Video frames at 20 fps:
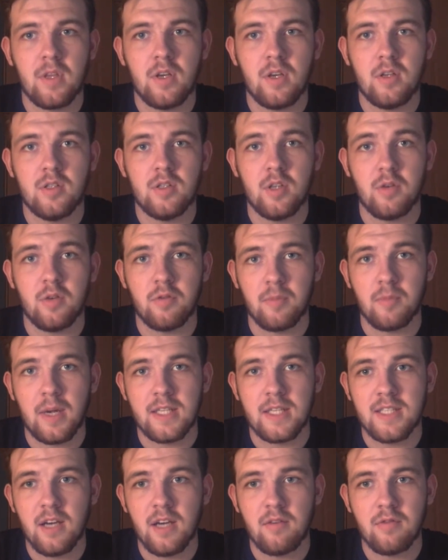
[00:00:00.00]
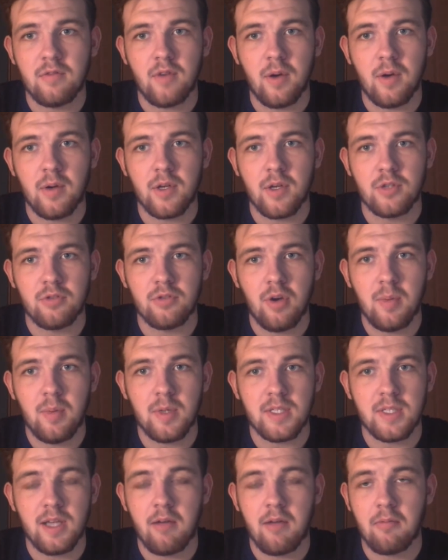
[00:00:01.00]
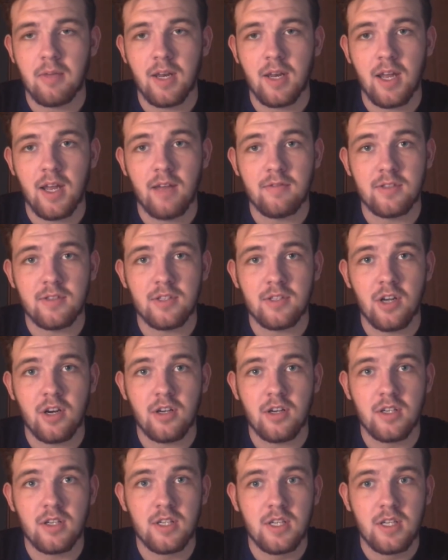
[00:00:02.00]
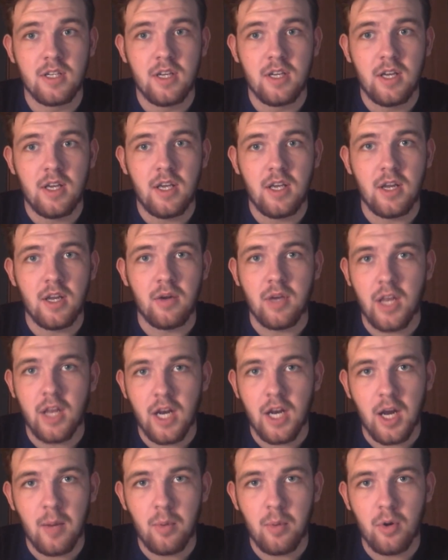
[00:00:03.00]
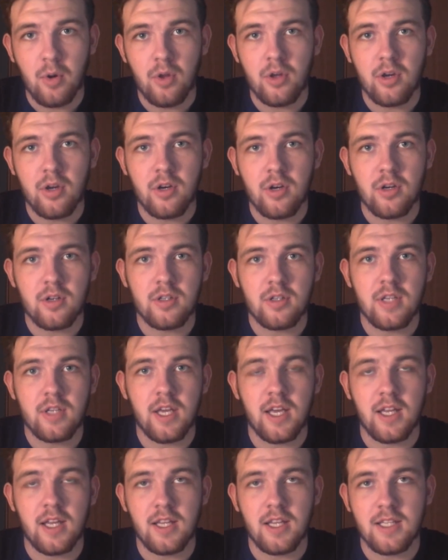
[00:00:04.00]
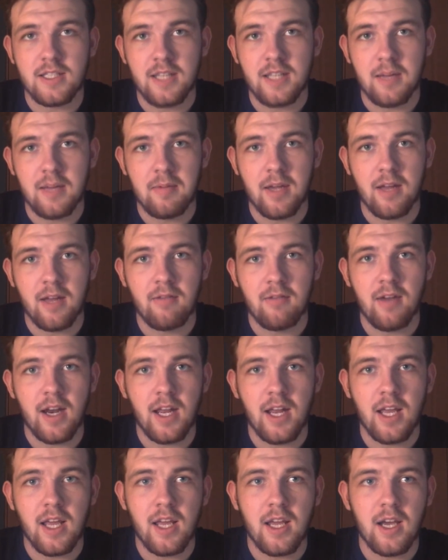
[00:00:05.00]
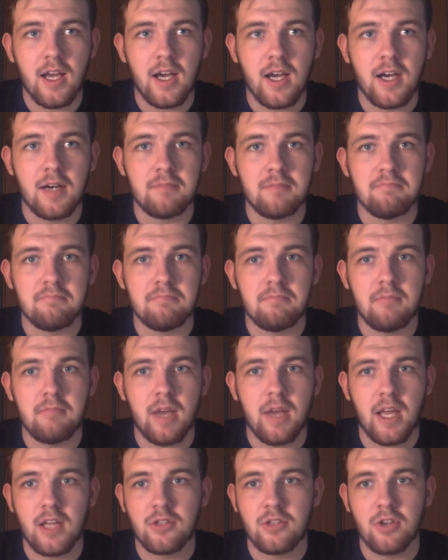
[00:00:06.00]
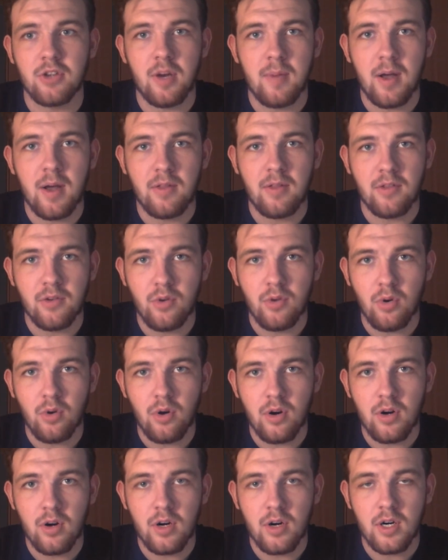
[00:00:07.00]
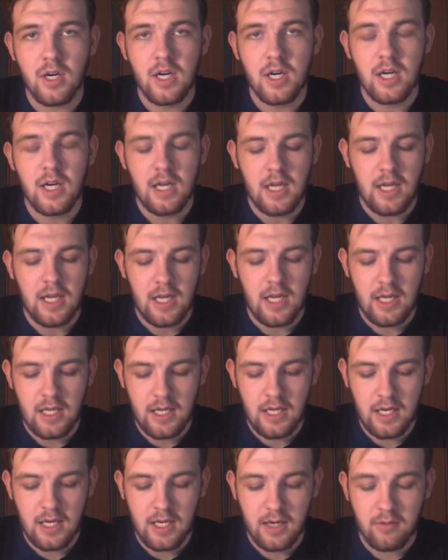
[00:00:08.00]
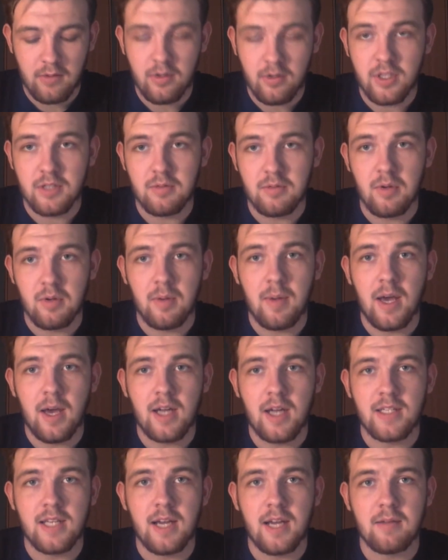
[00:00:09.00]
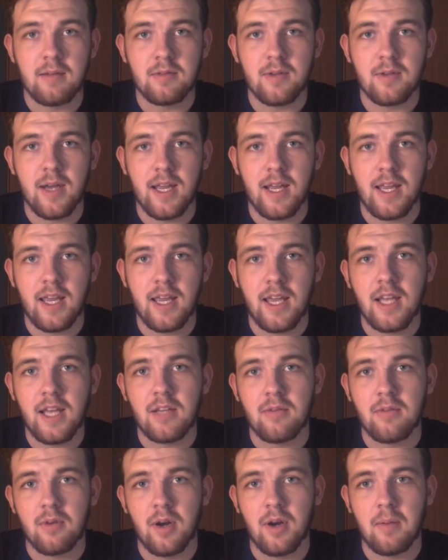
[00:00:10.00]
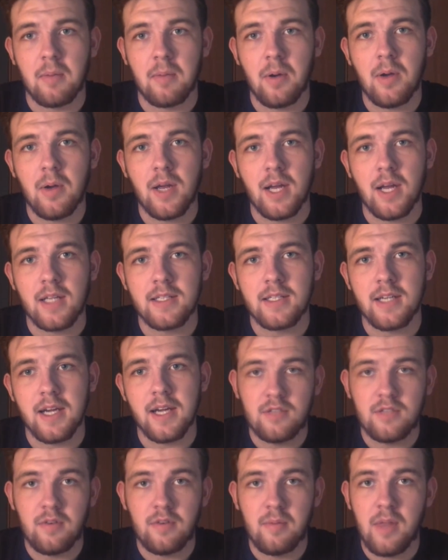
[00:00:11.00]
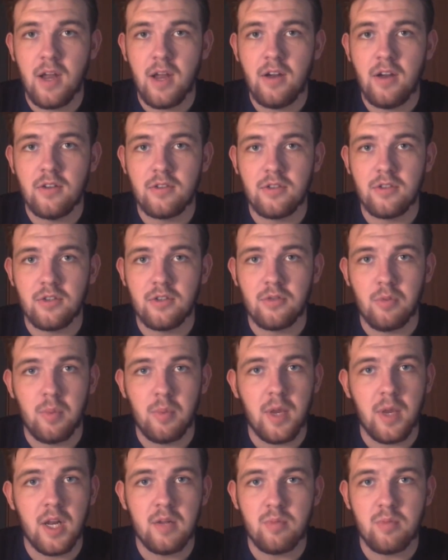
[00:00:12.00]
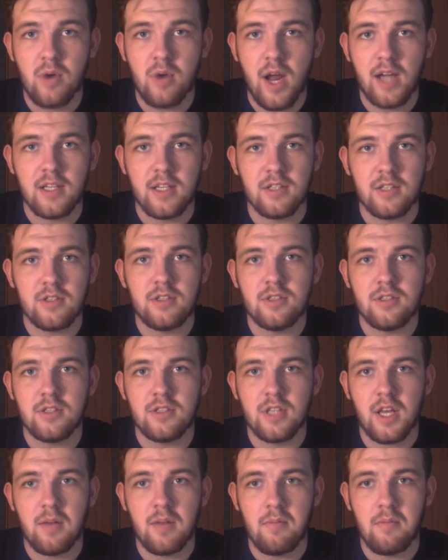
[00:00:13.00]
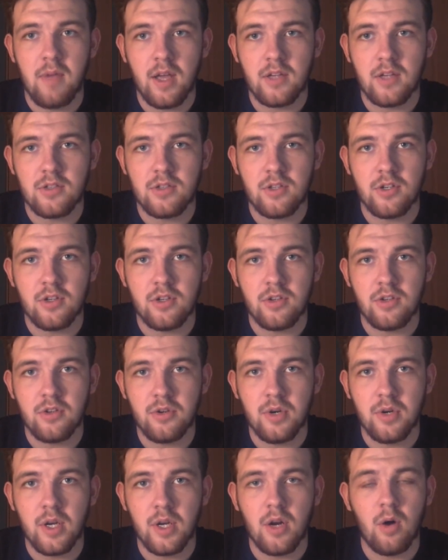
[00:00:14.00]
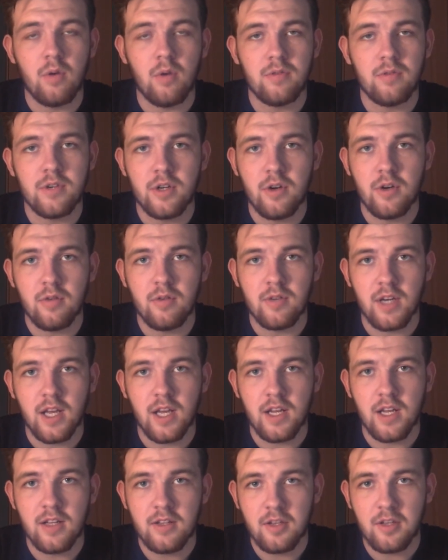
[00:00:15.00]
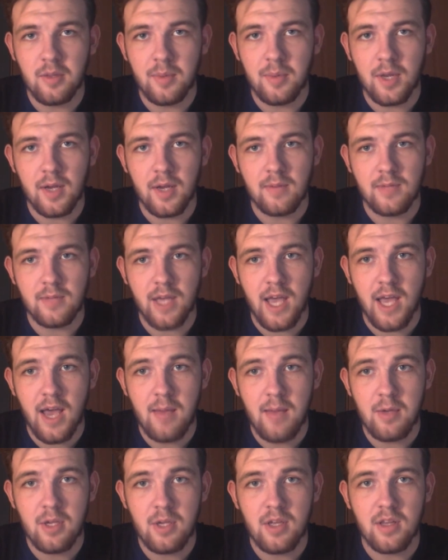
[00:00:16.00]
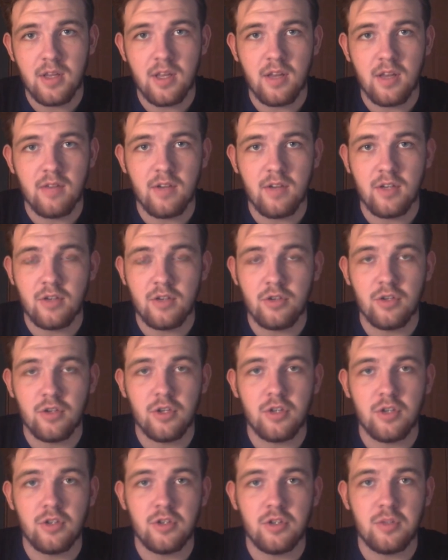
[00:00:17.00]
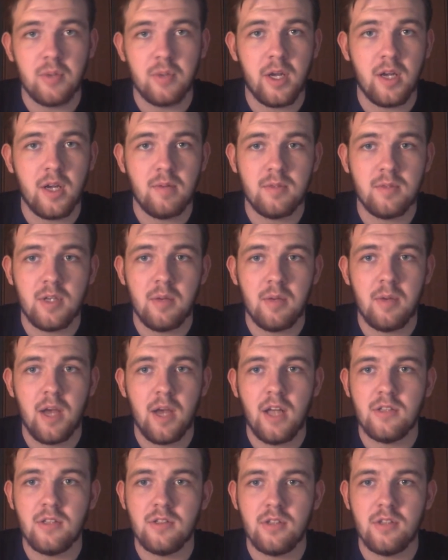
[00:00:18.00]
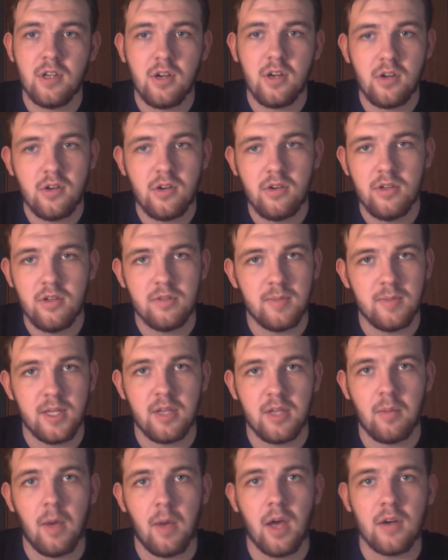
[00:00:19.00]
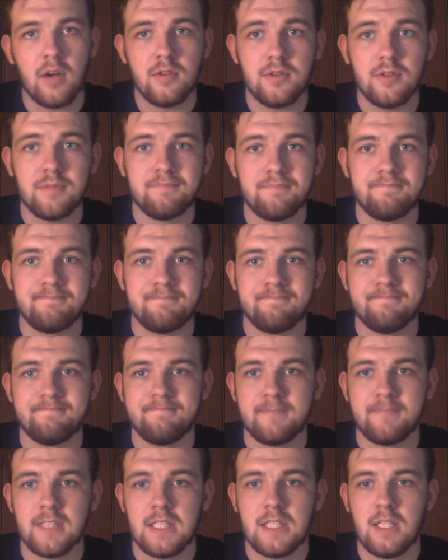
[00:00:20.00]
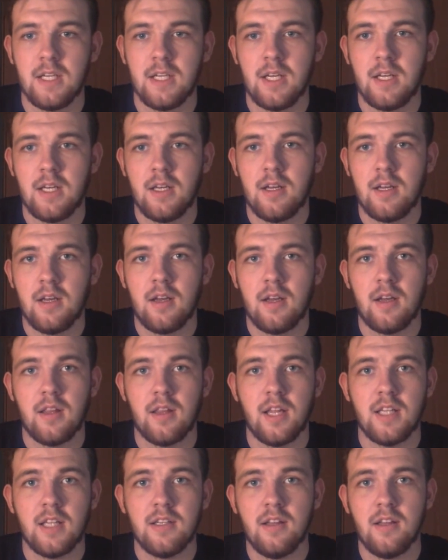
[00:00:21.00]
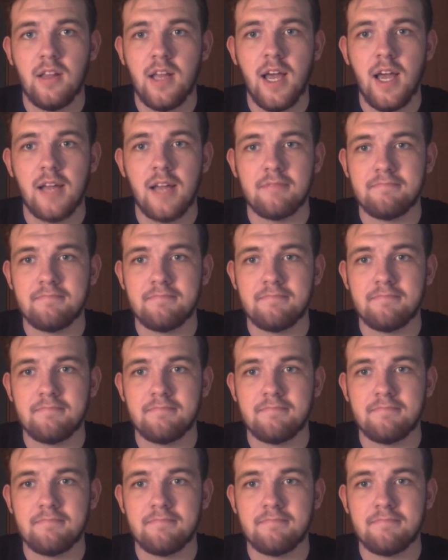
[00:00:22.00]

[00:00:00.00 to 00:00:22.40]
So for myself, if I want to show up on time, I'm going to have to start getting up earlier, taking less time to get ready, making sure I'm out the door in a reasonable amount of time so I can get to where I'm going on time. From there, it's just repeated practice. You just got to make sure you do it over and over again until it becomes a habit, and then eventually it'll just become subconscious like all your other mental models. And that's all I got.